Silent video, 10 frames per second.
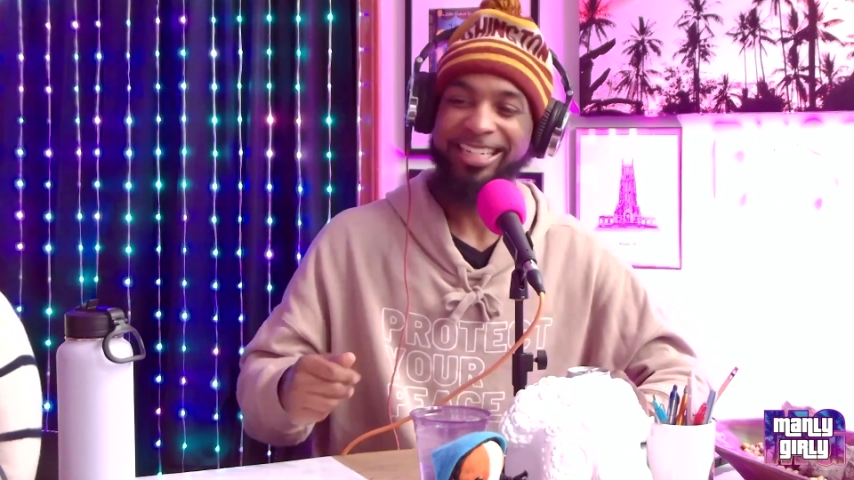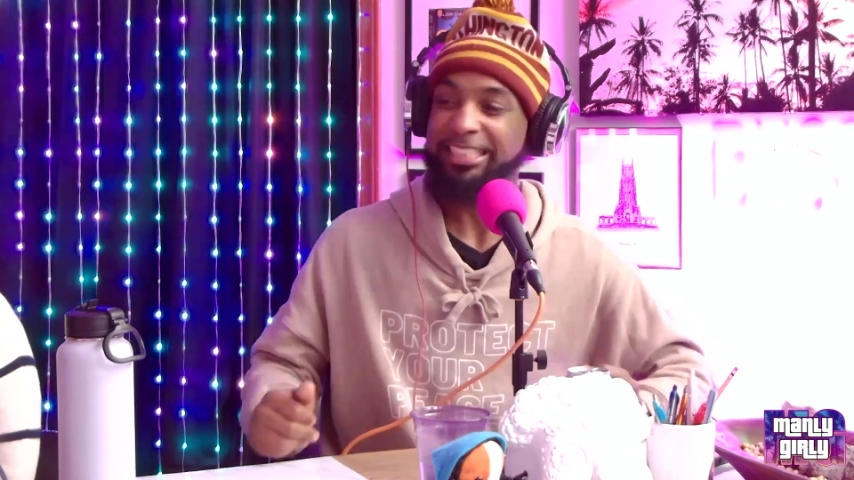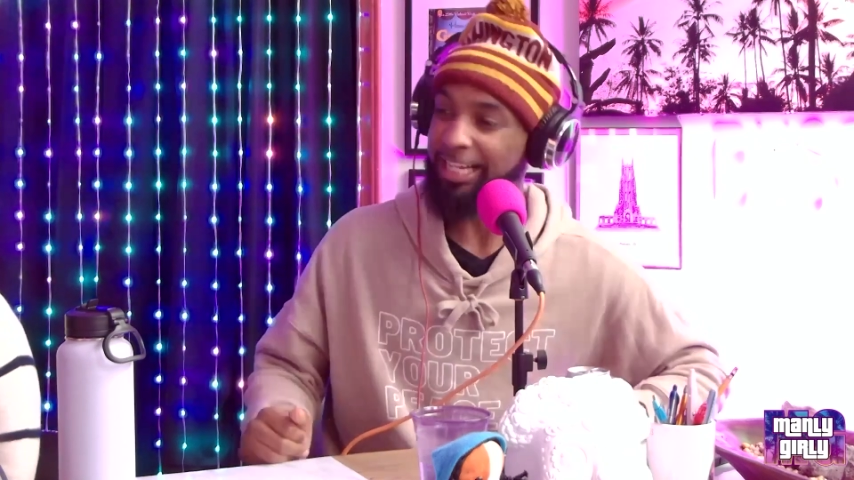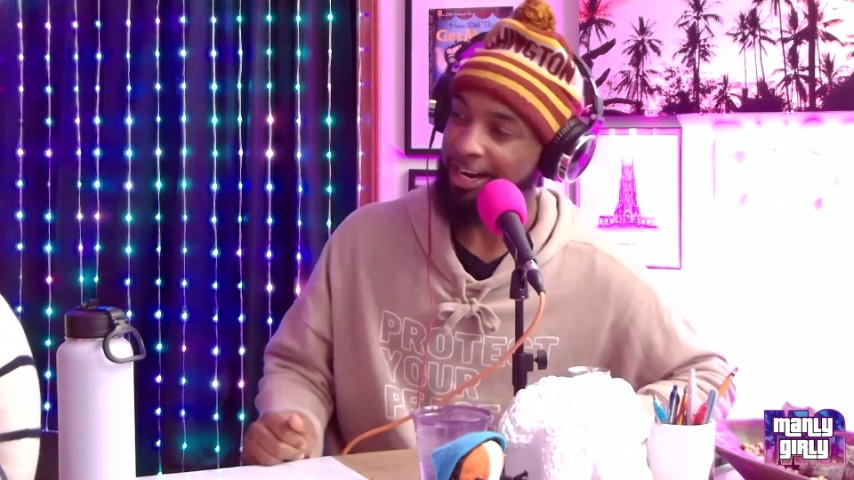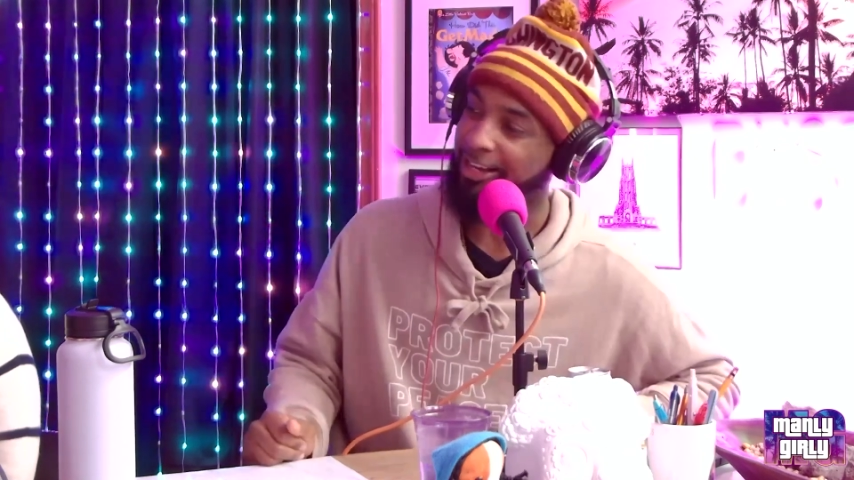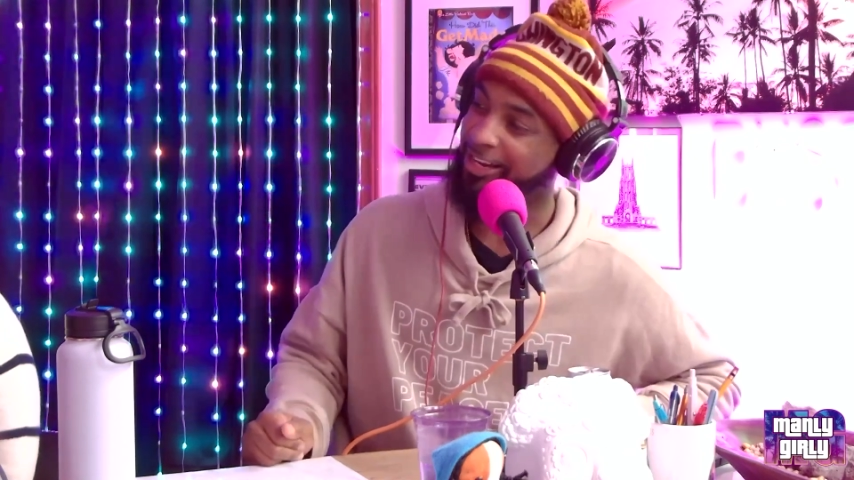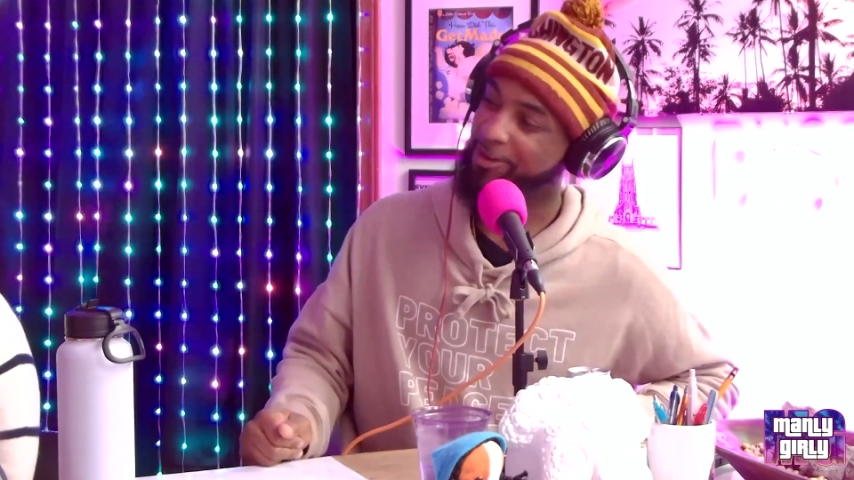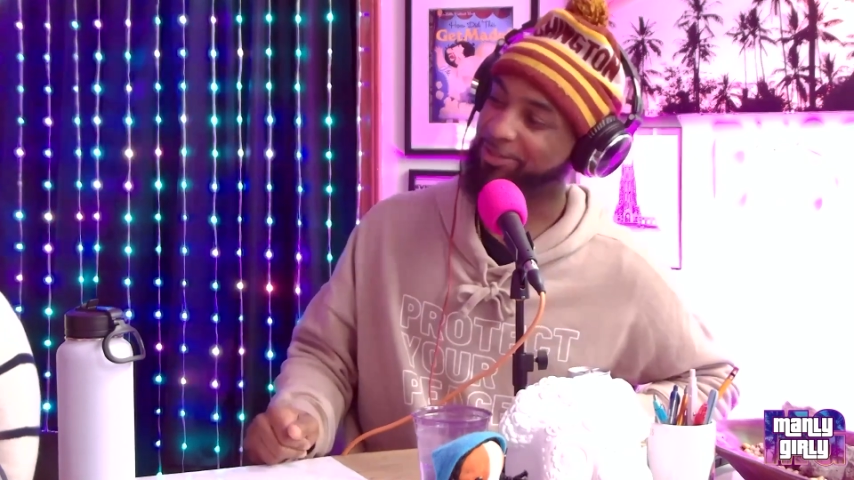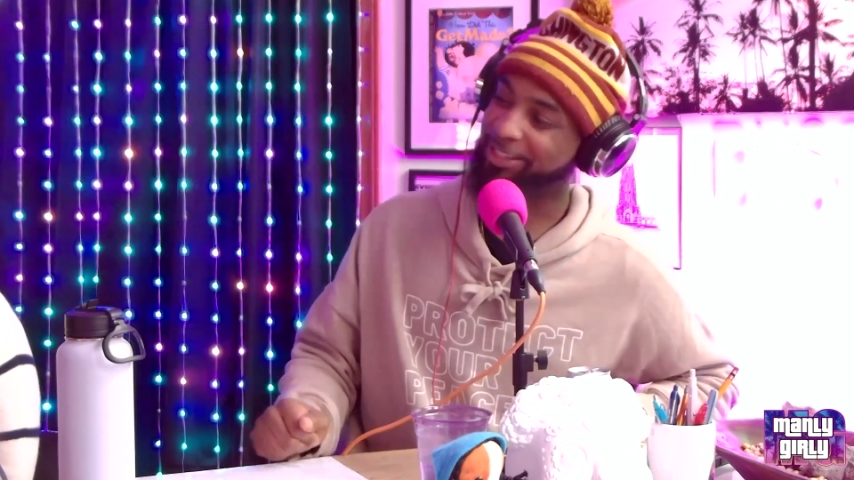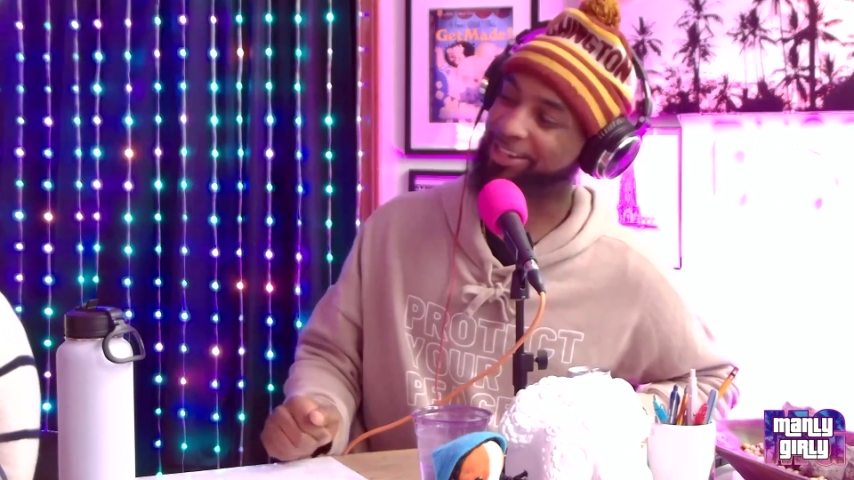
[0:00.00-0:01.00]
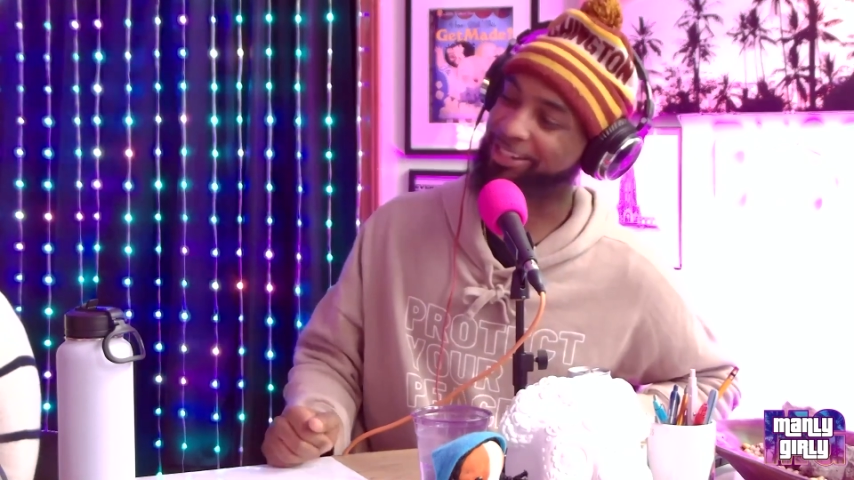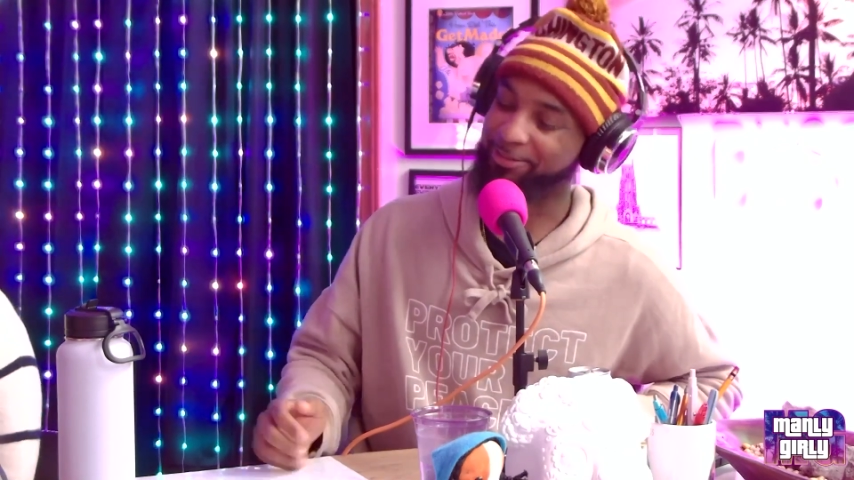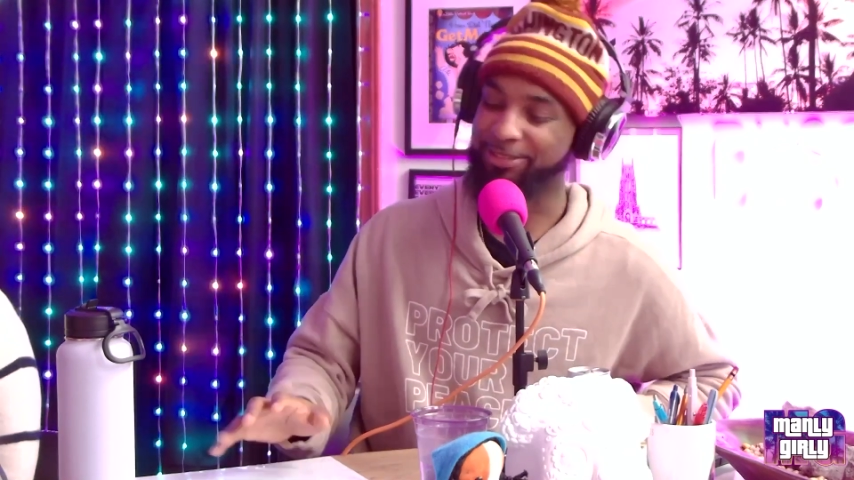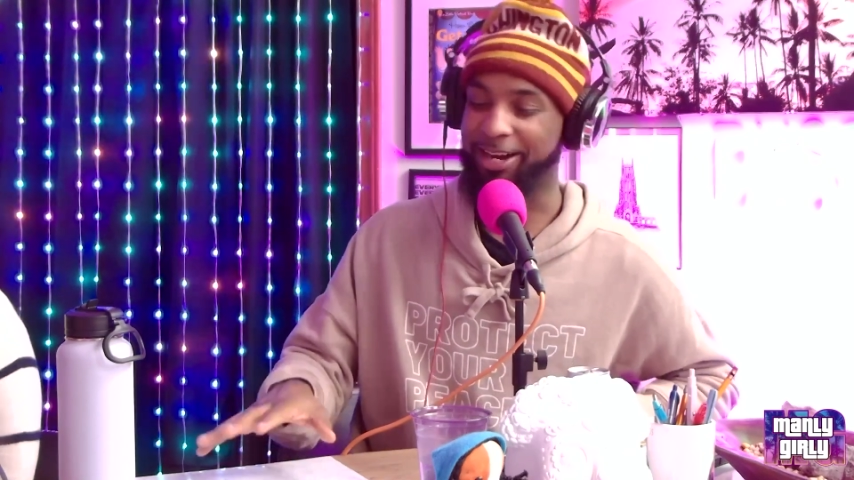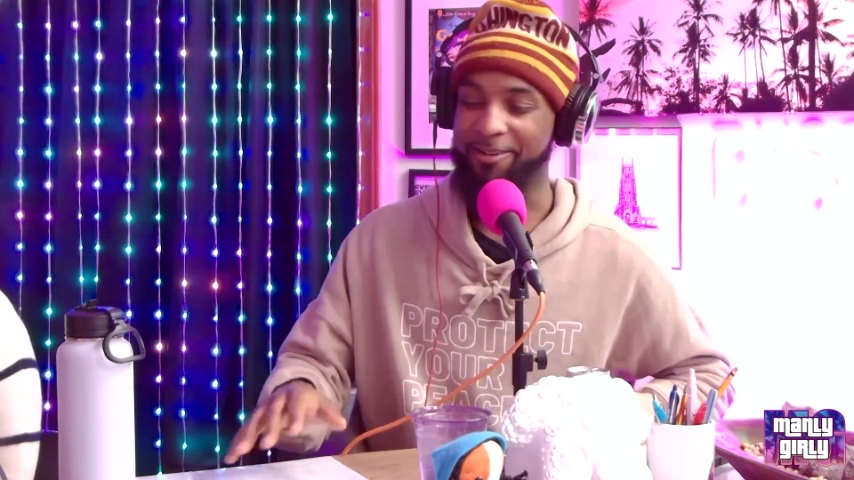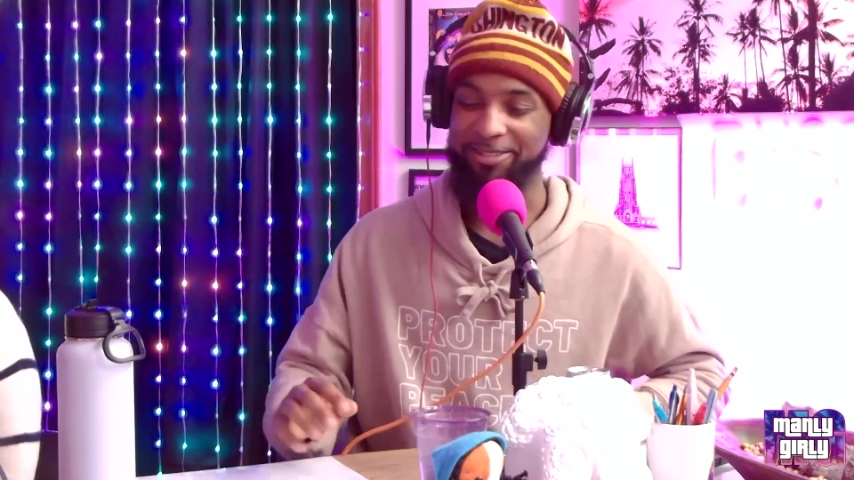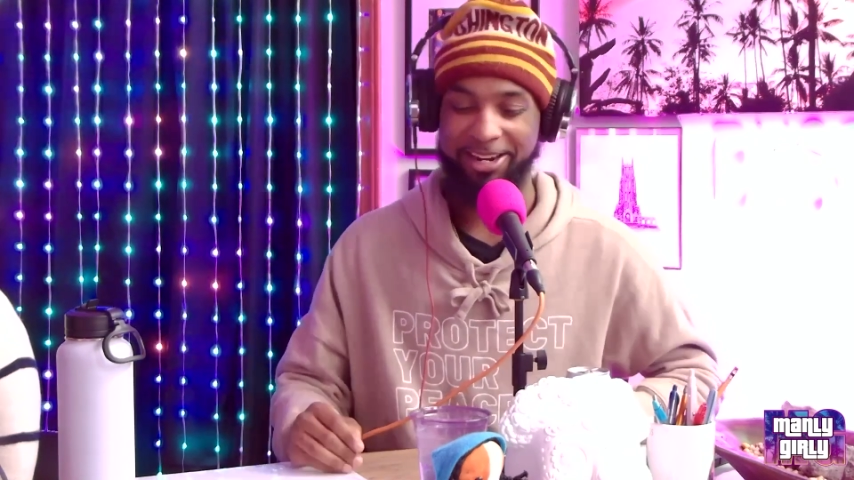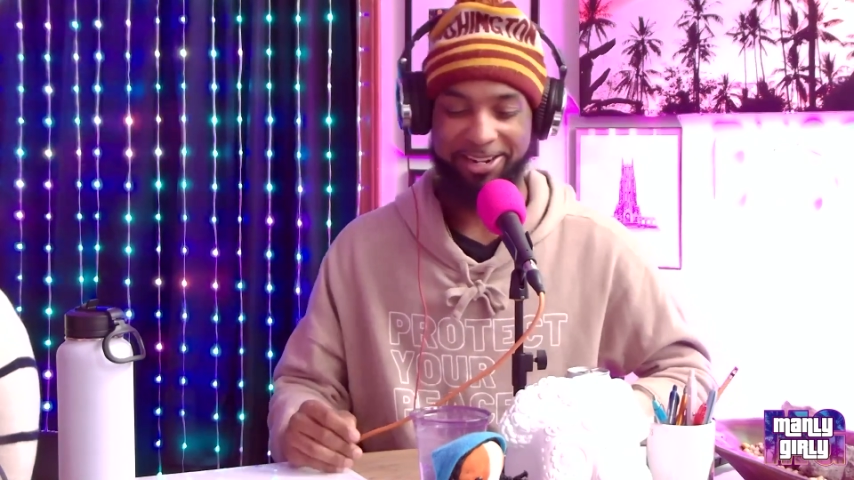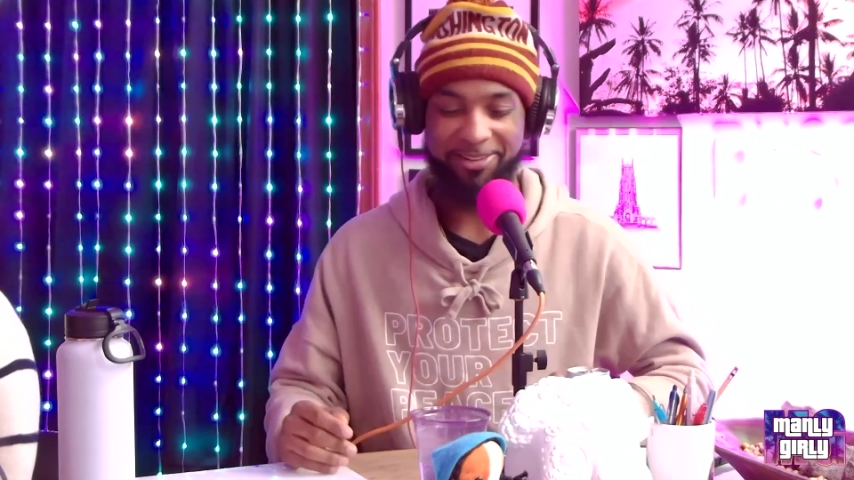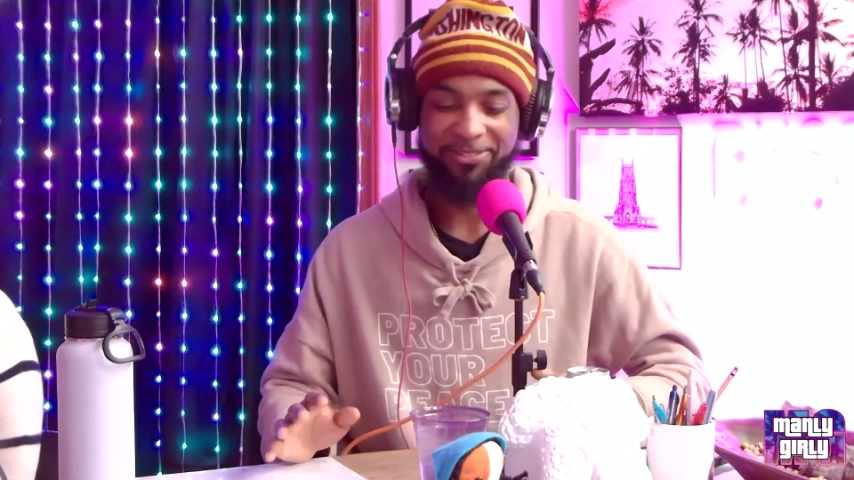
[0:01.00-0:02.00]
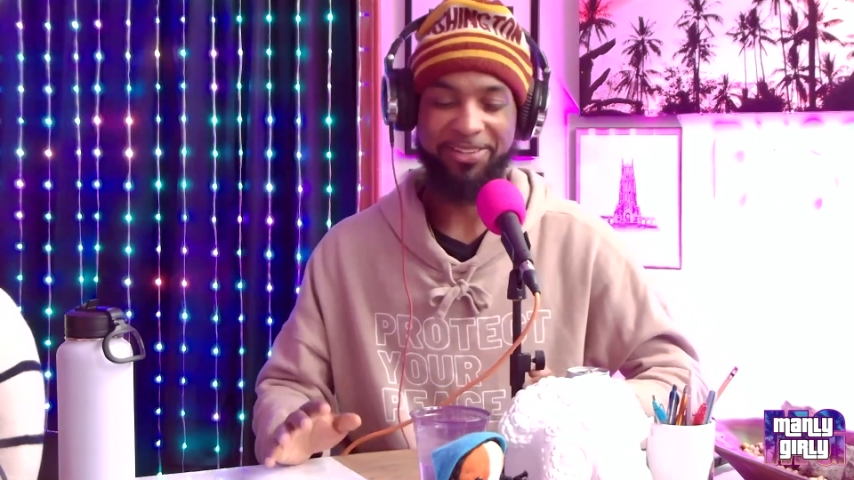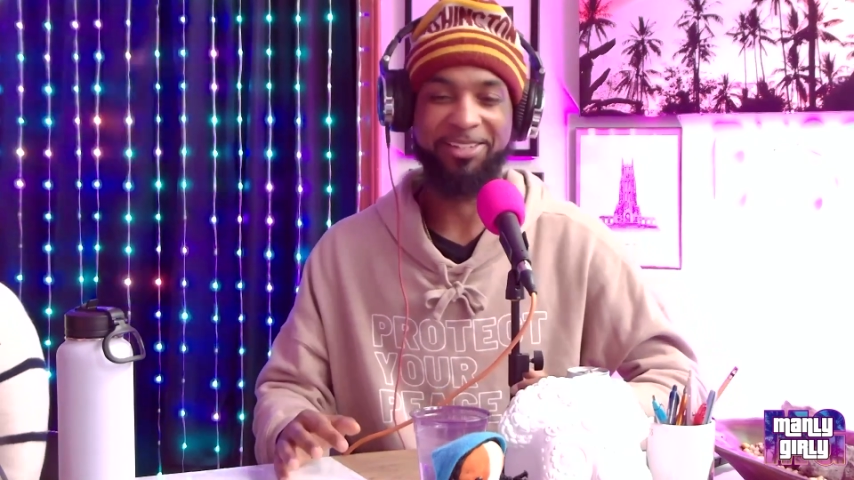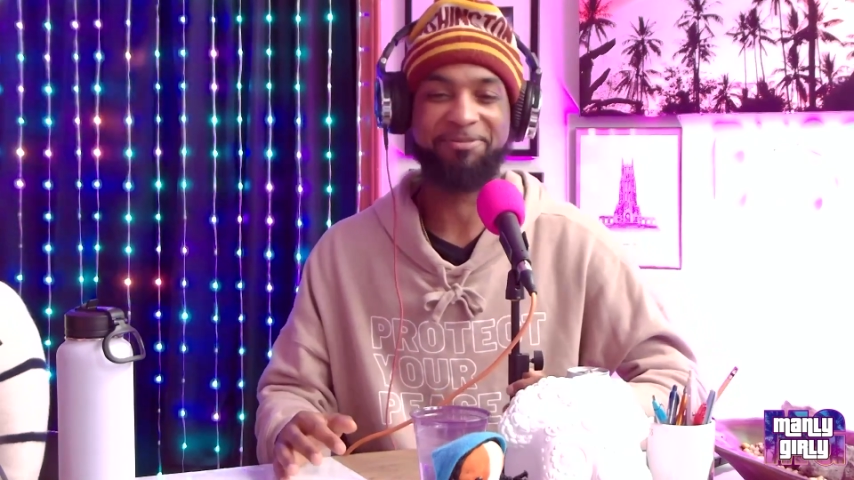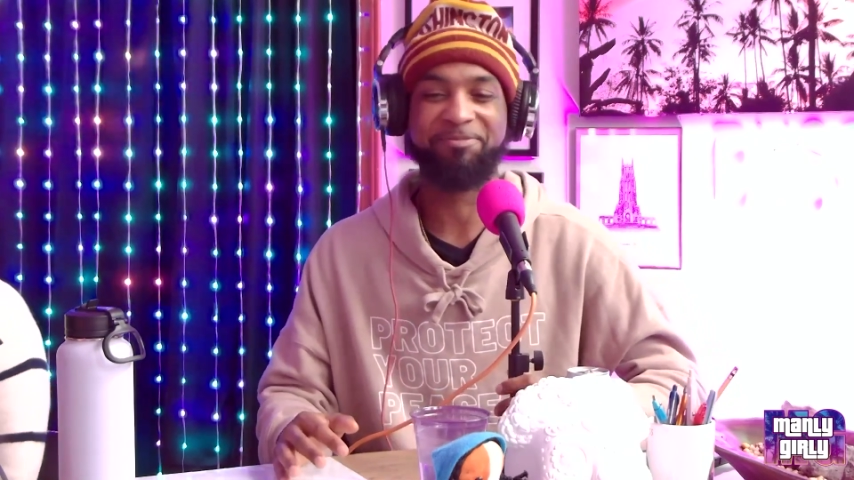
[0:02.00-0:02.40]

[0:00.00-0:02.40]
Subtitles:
Say that again. That was hilarious. I'm sorry. That was funny.